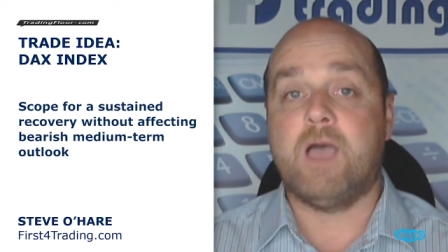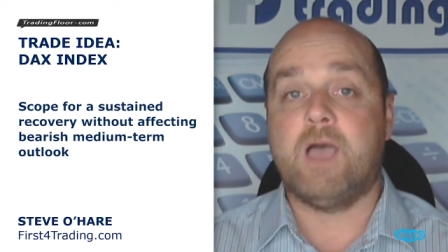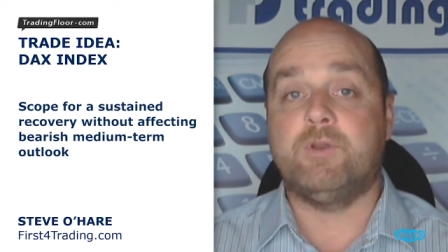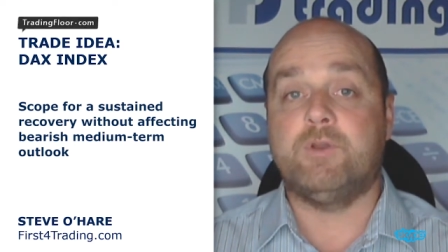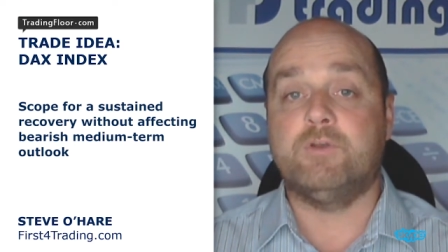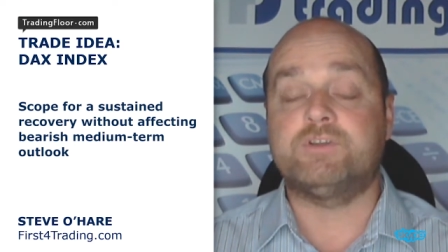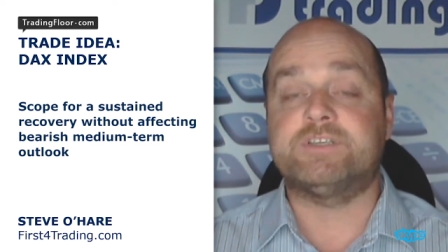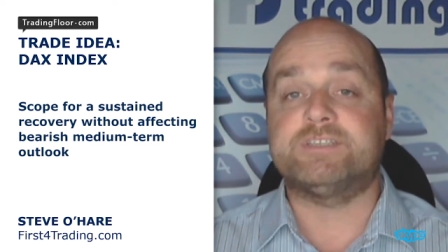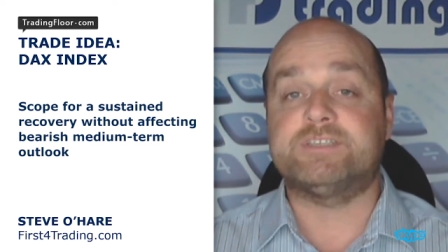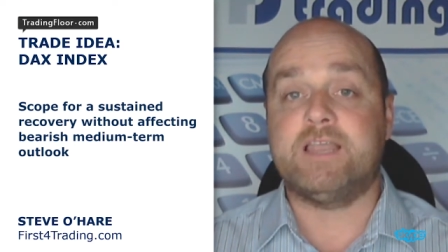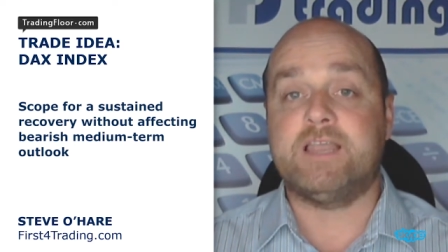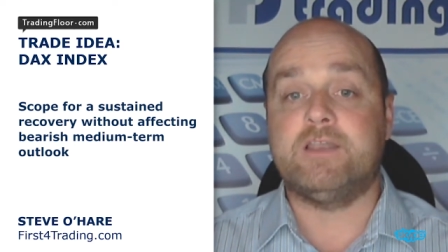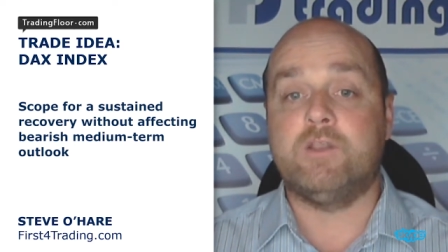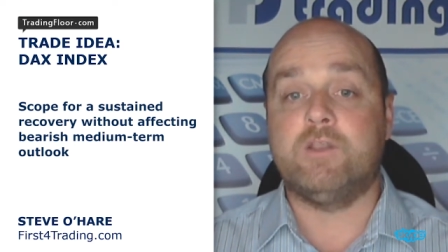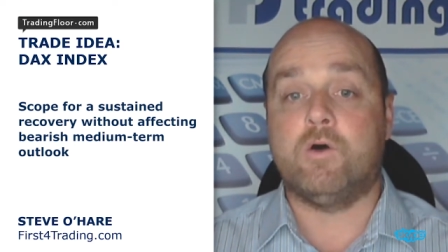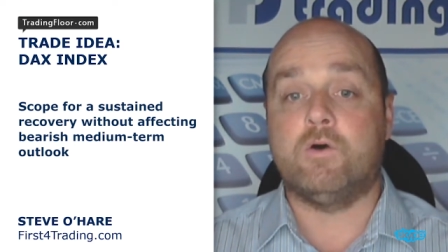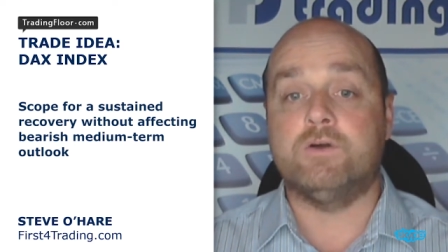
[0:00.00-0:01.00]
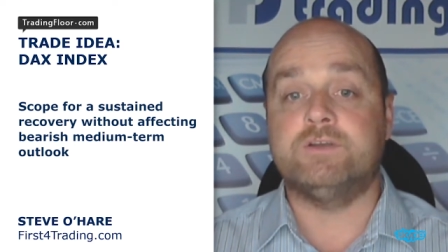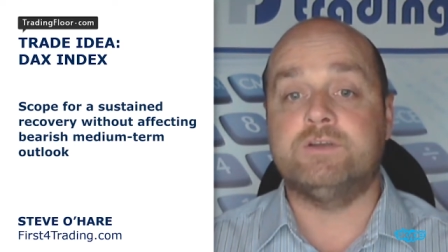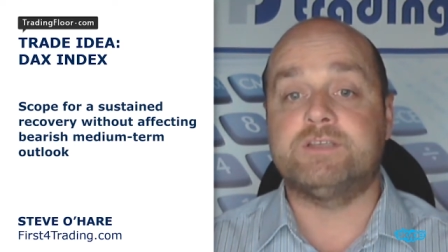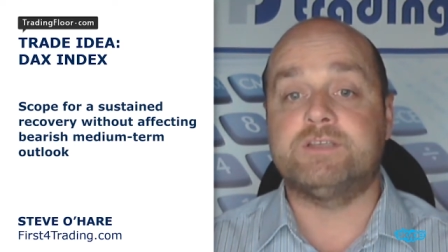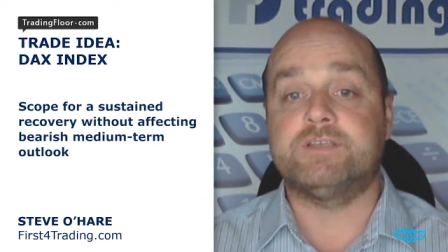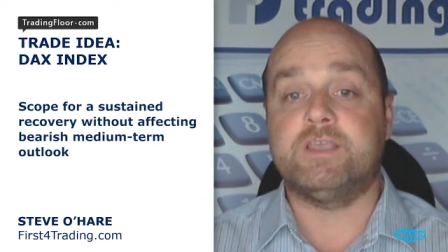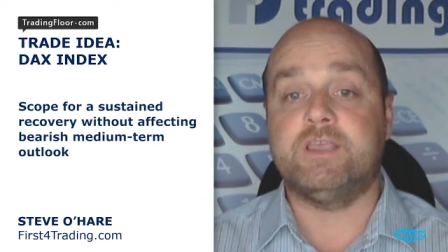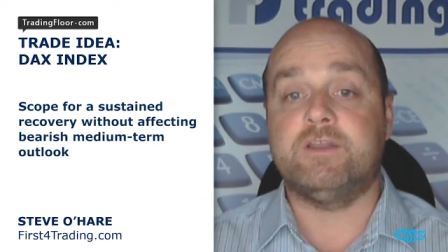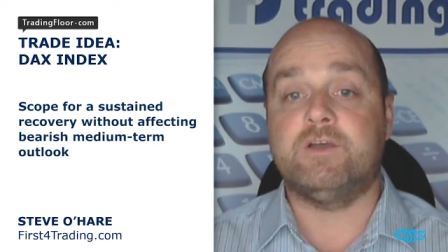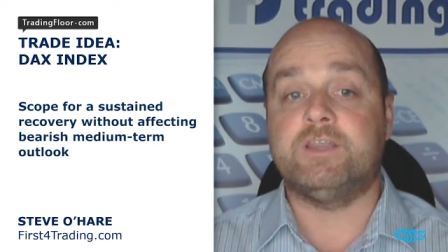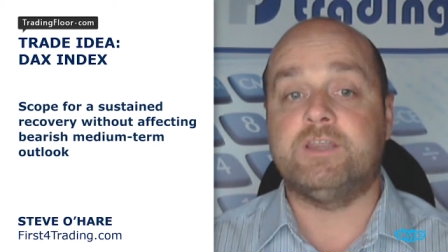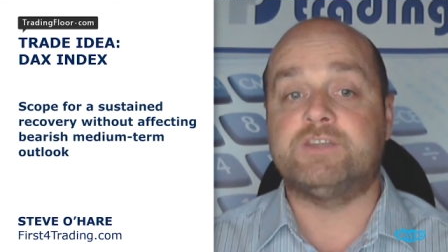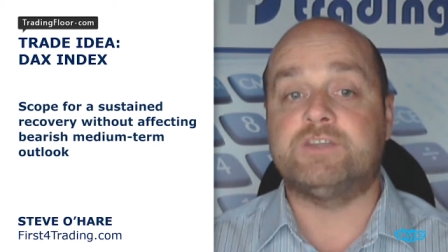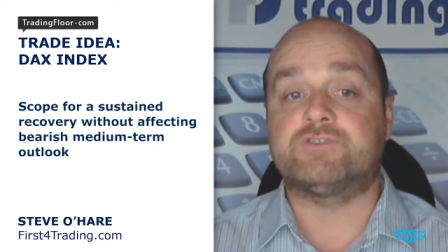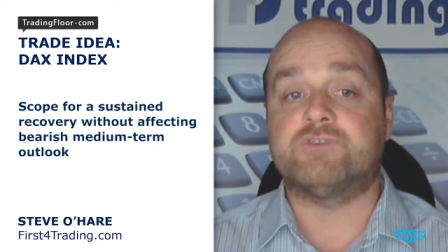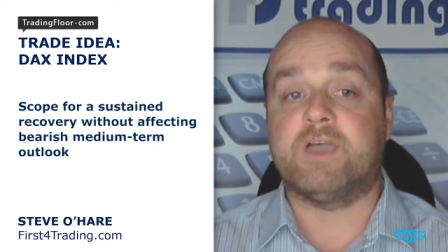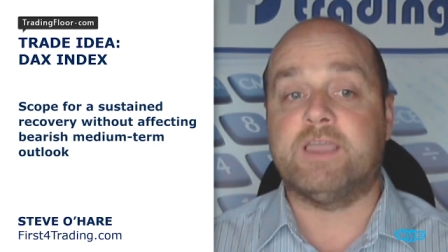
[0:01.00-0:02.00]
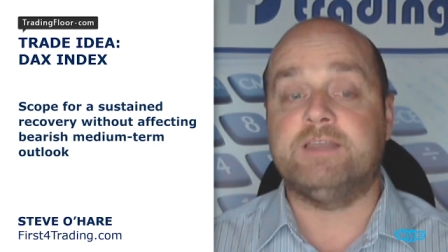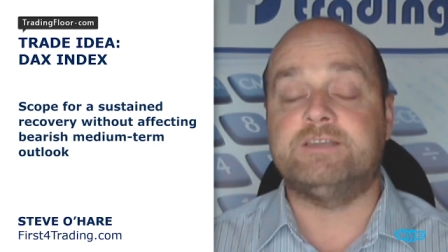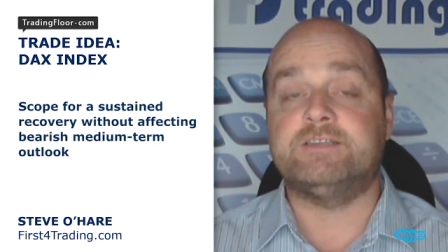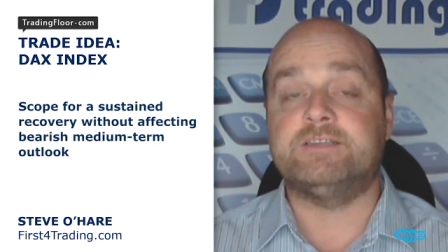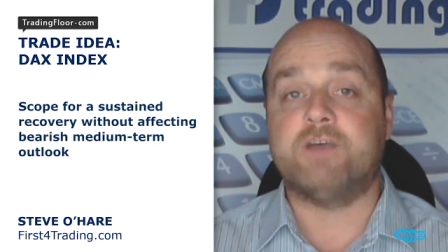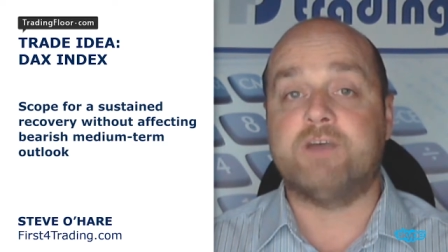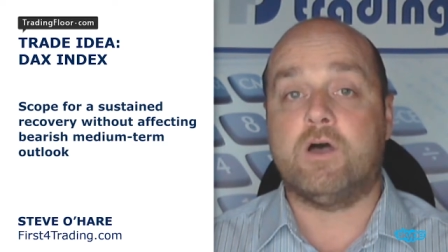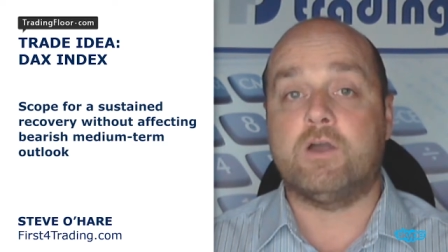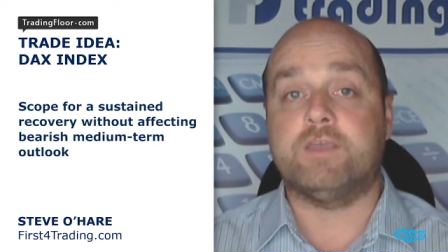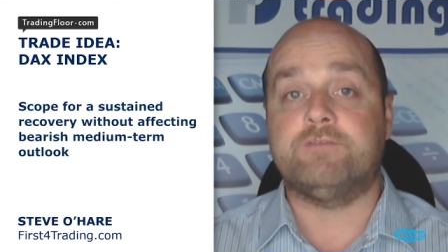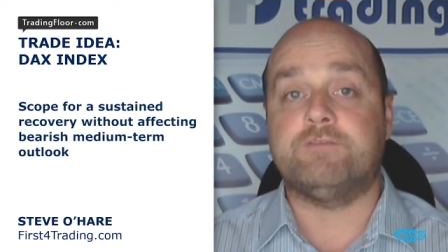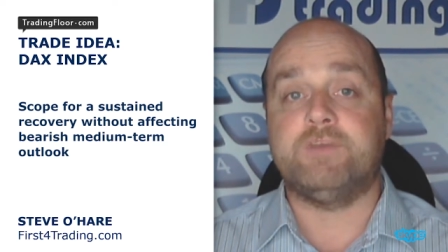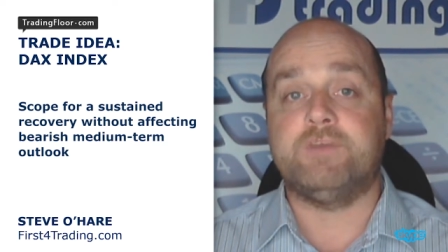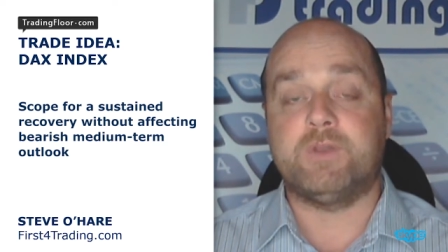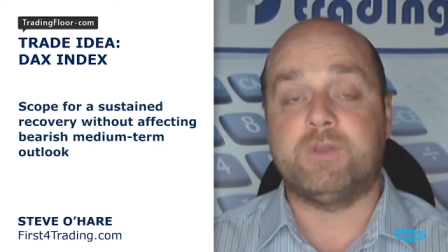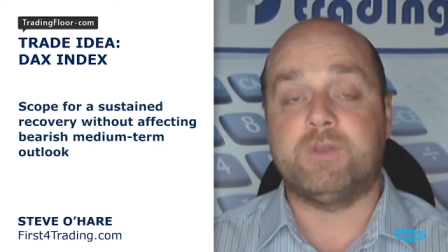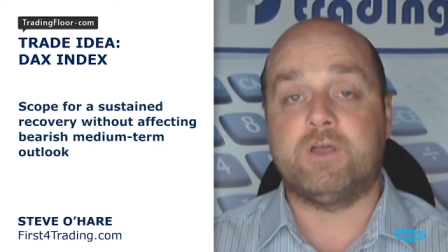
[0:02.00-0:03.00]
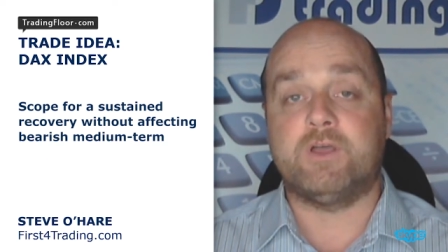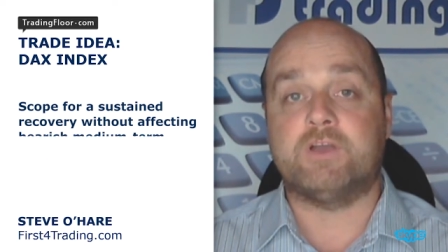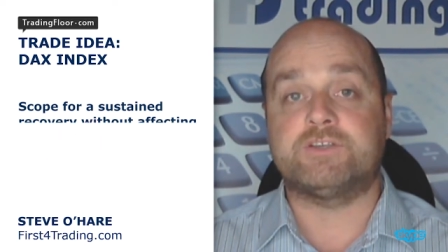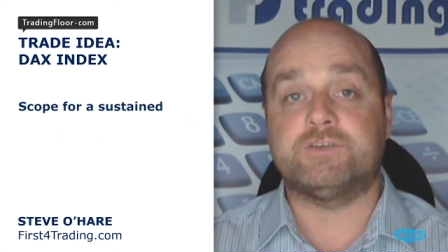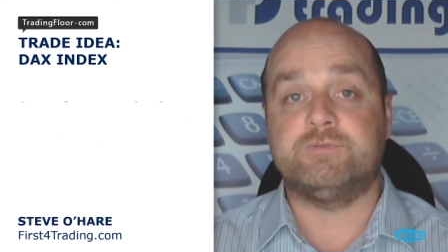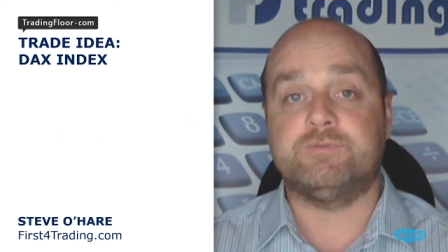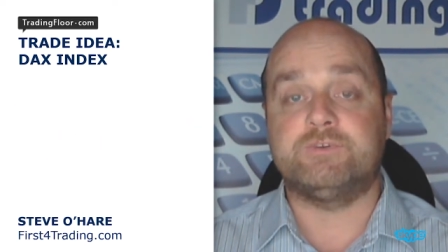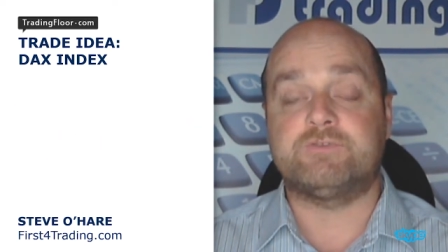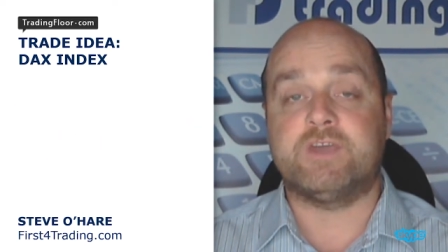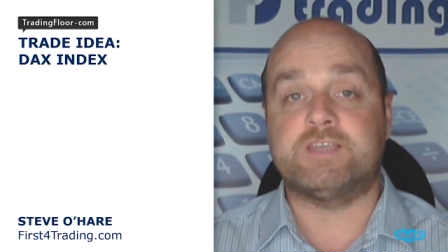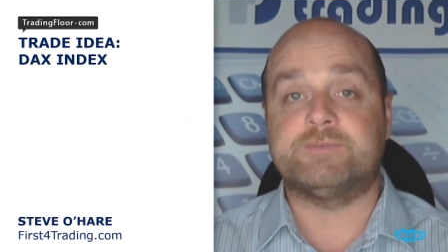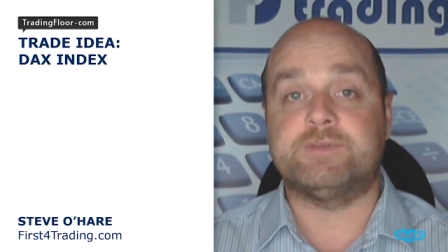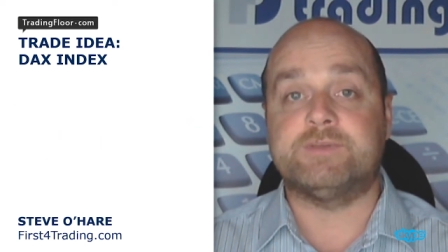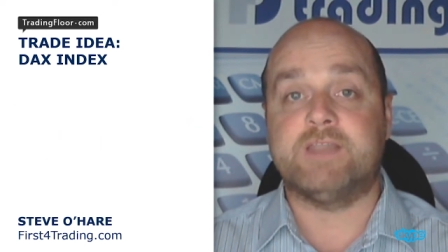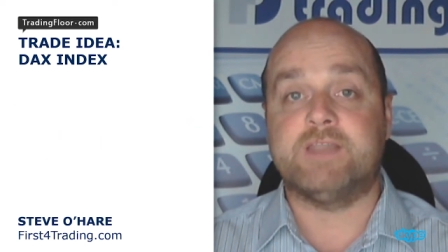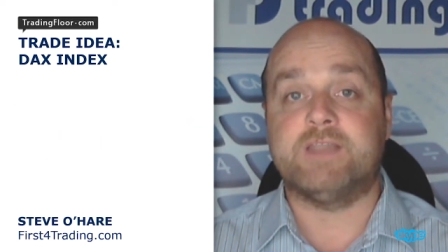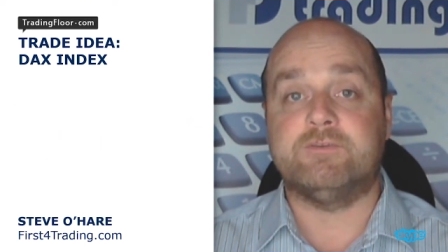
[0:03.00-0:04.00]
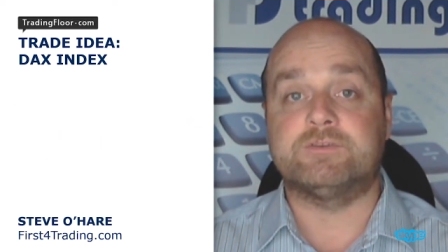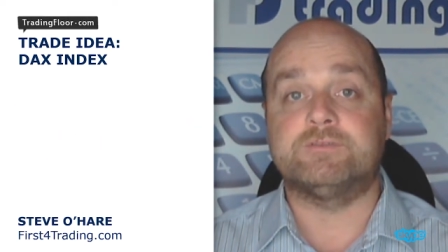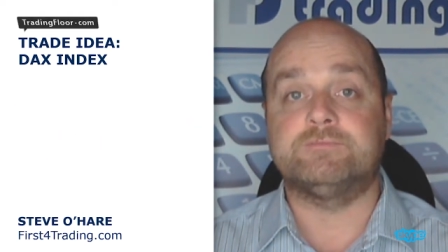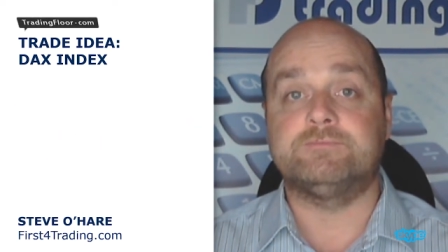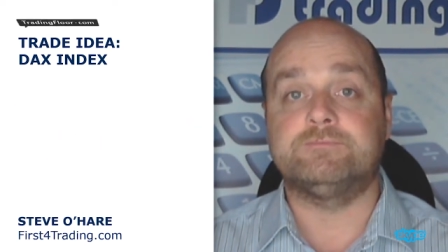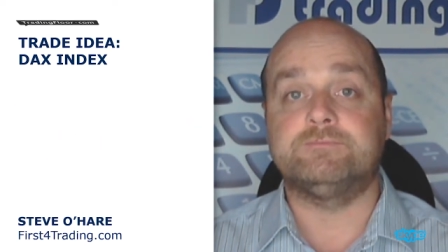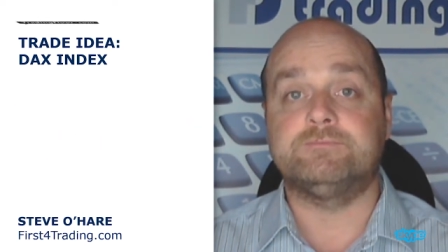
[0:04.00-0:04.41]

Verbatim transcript: and we look to set longs in early trade to target Fibonacci retracement levels.